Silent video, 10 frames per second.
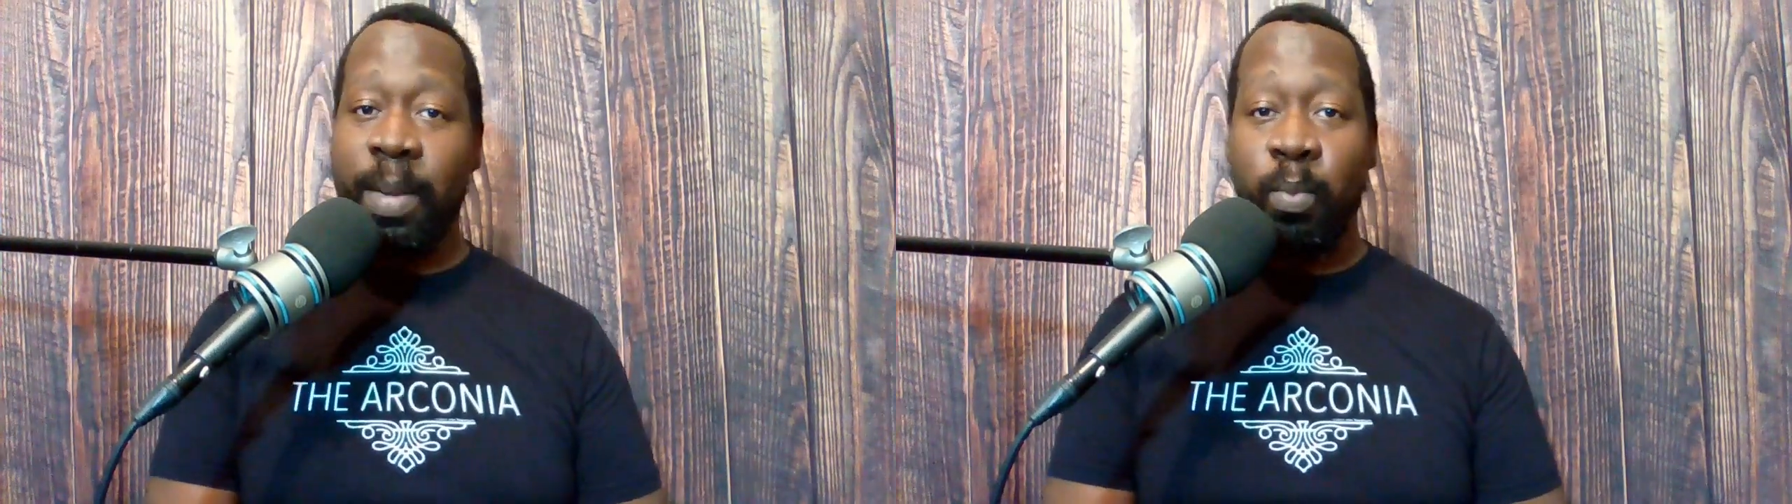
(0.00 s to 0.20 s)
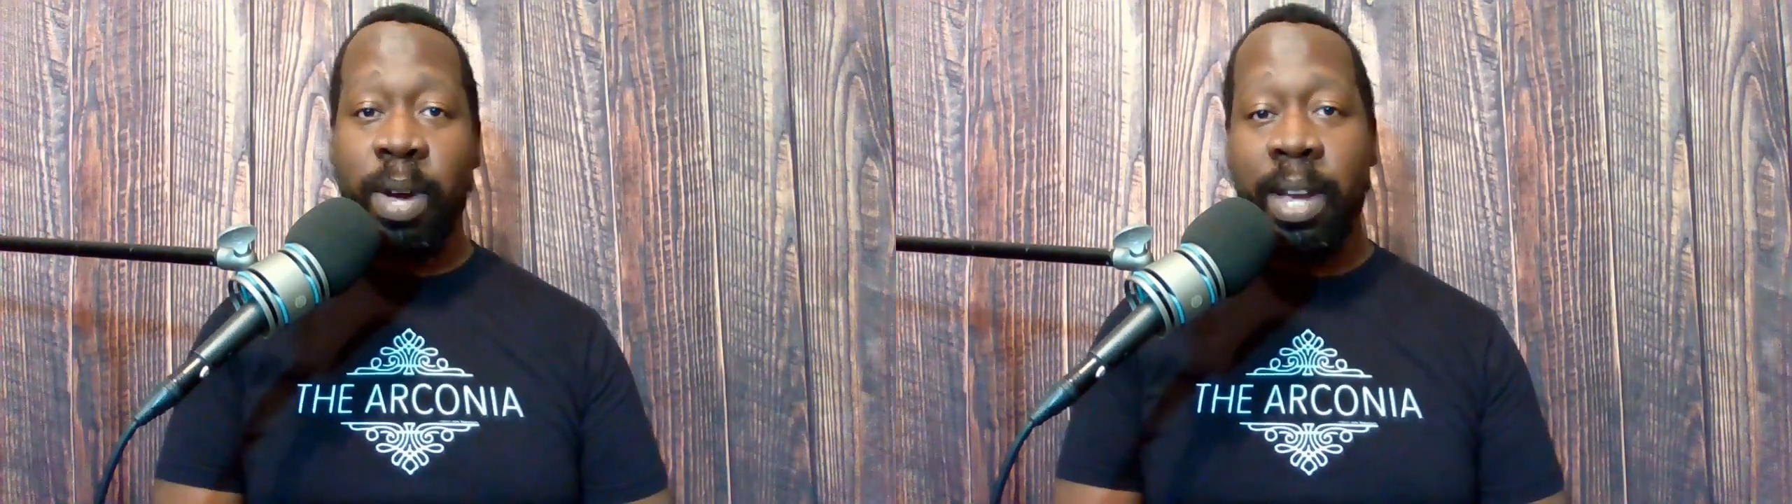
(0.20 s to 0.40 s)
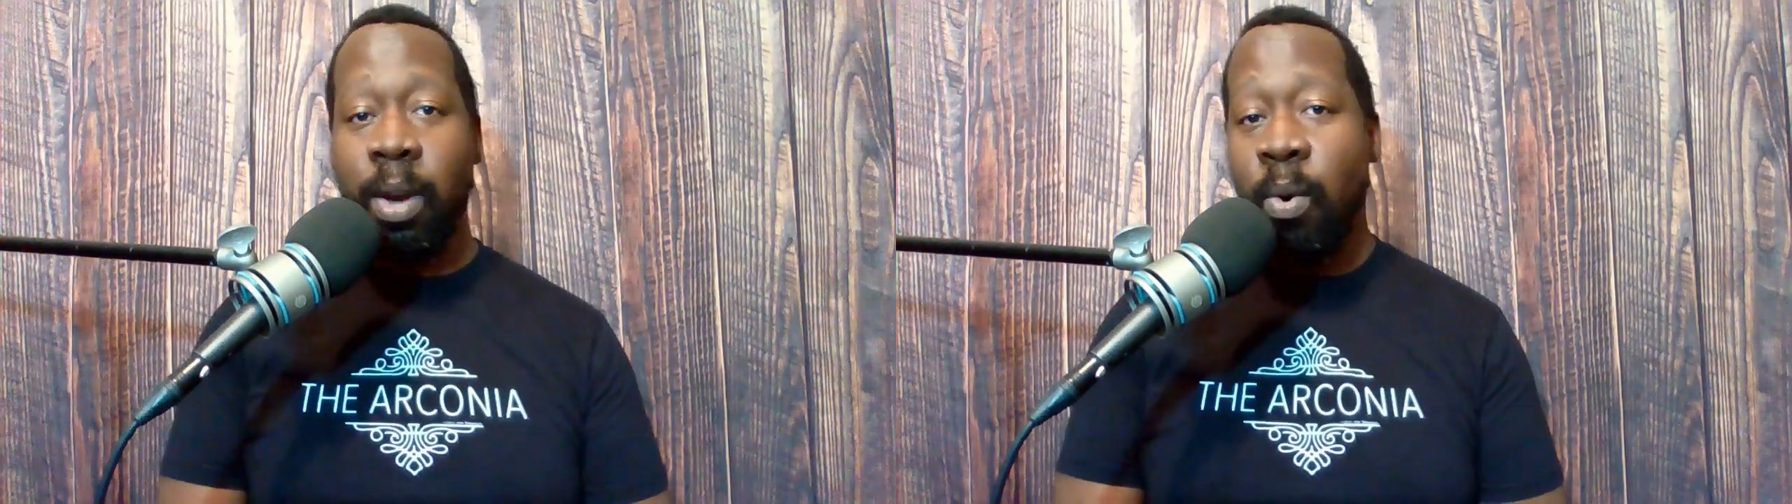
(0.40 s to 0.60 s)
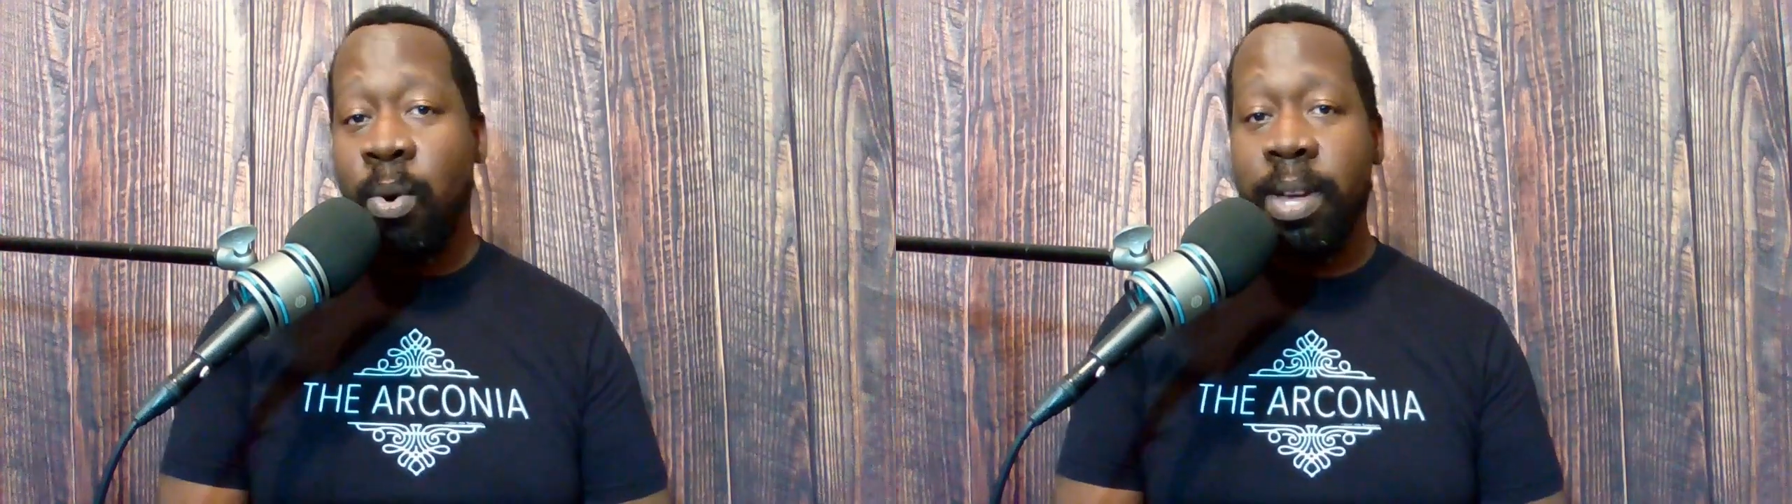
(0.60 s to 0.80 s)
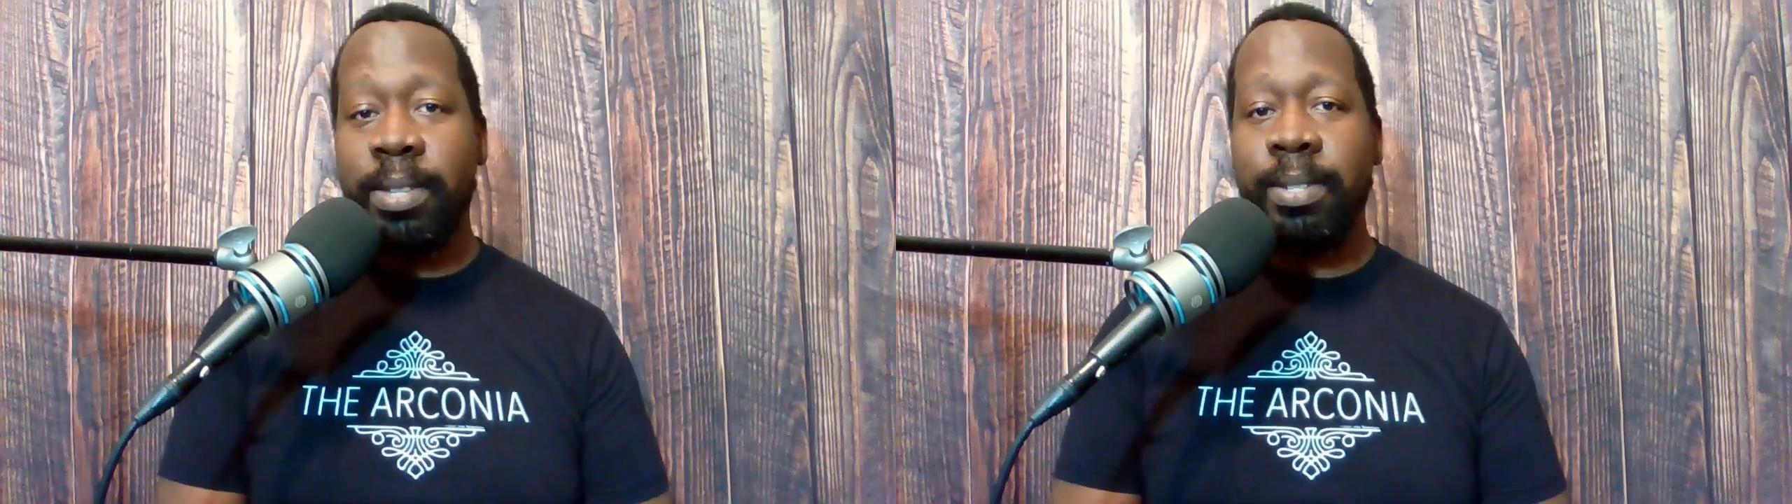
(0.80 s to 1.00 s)
way or
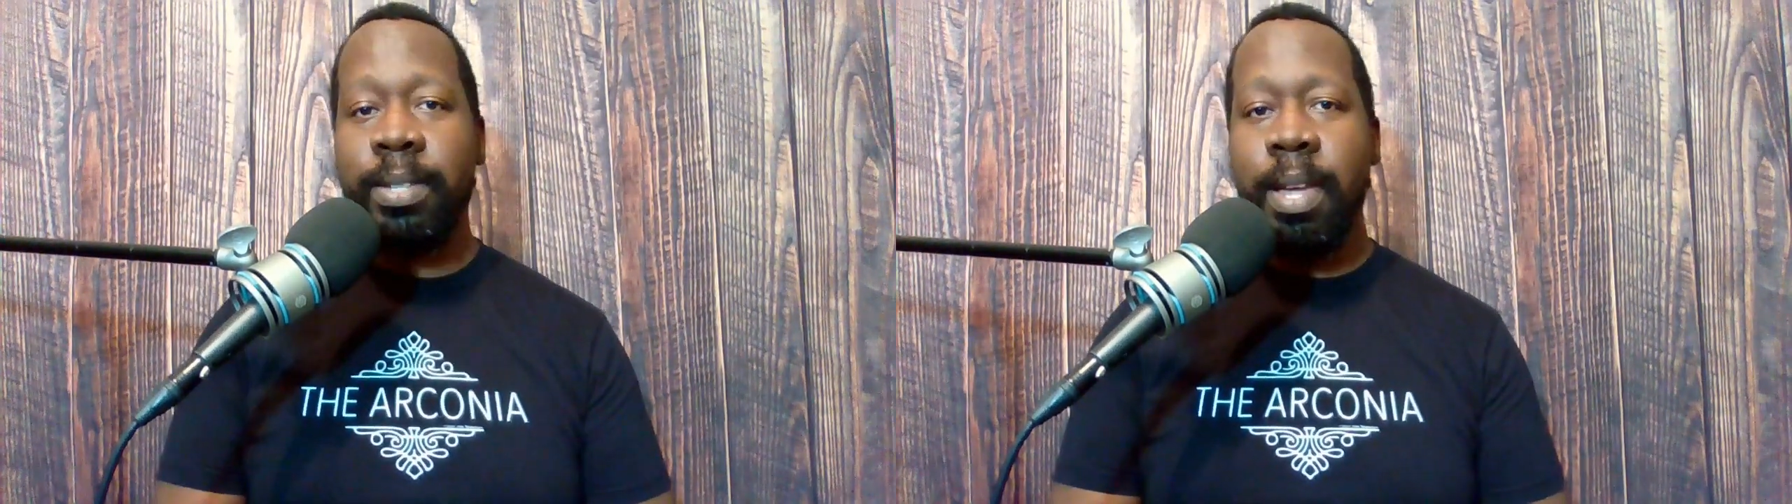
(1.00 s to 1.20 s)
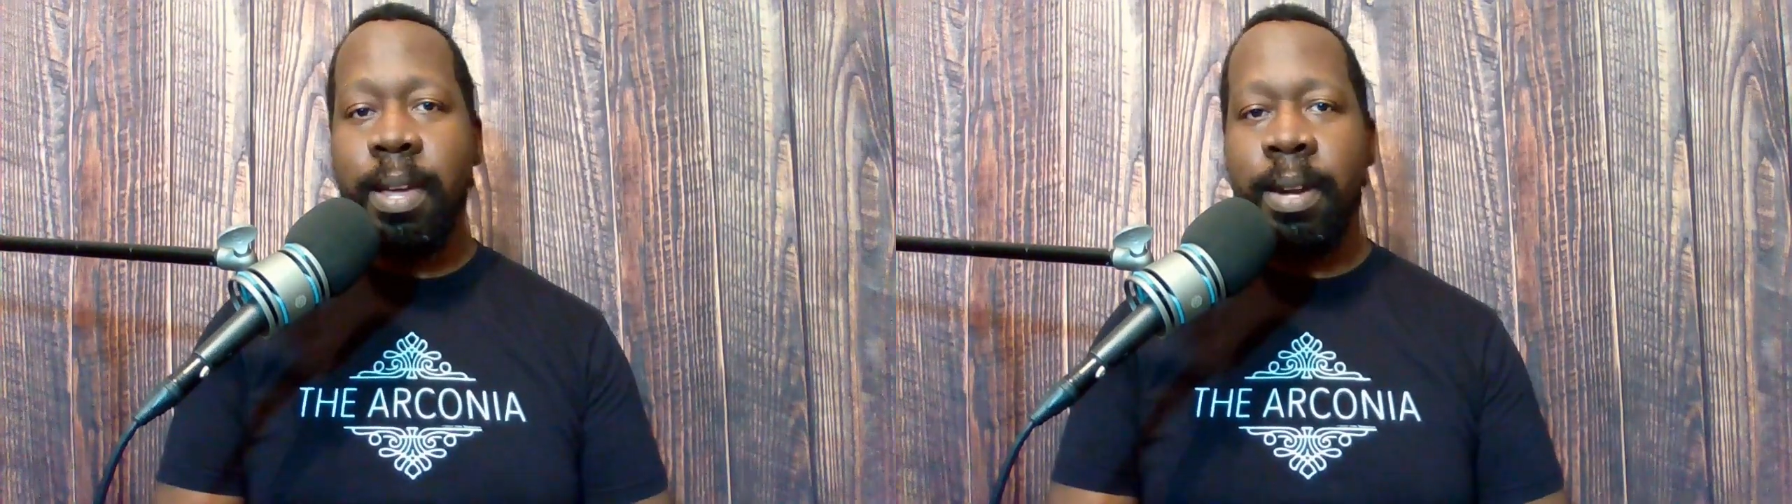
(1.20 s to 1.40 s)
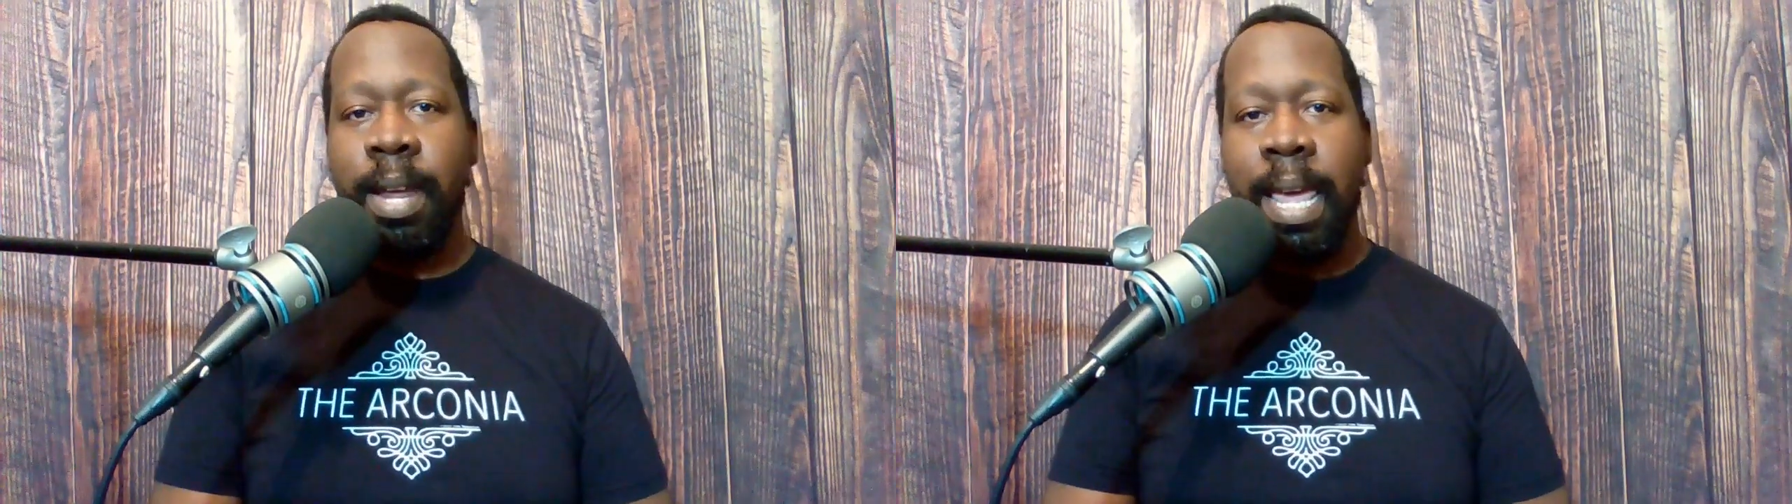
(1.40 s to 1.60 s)
his son,